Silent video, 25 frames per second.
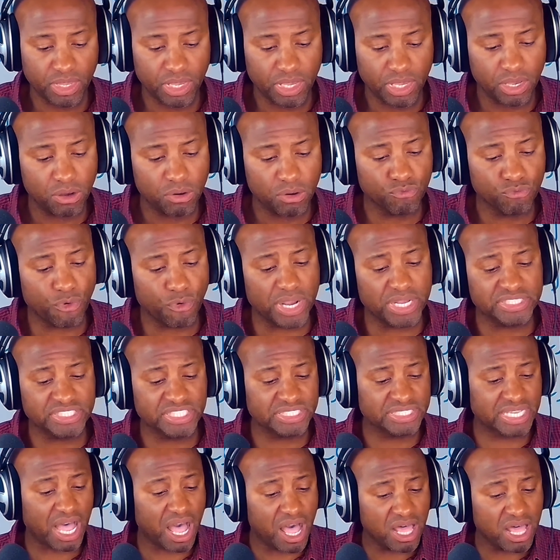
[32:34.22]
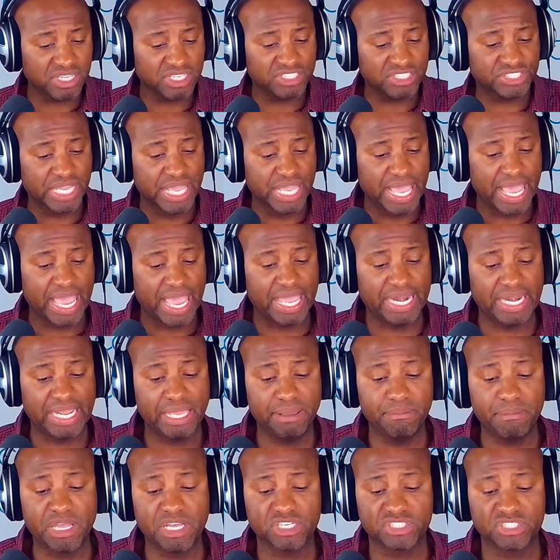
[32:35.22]
Francis Collins in
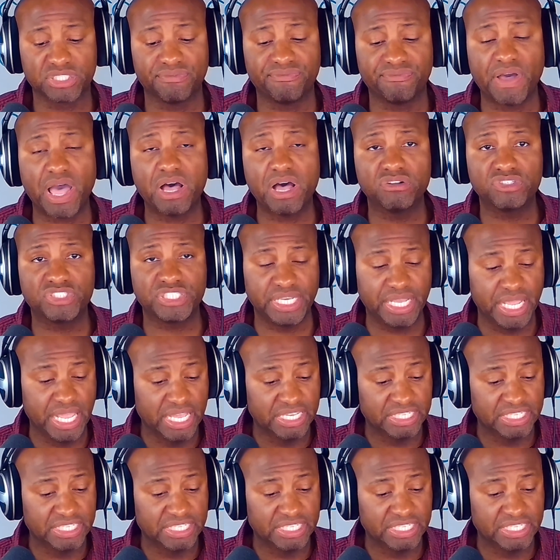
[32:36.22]
emails to Fauci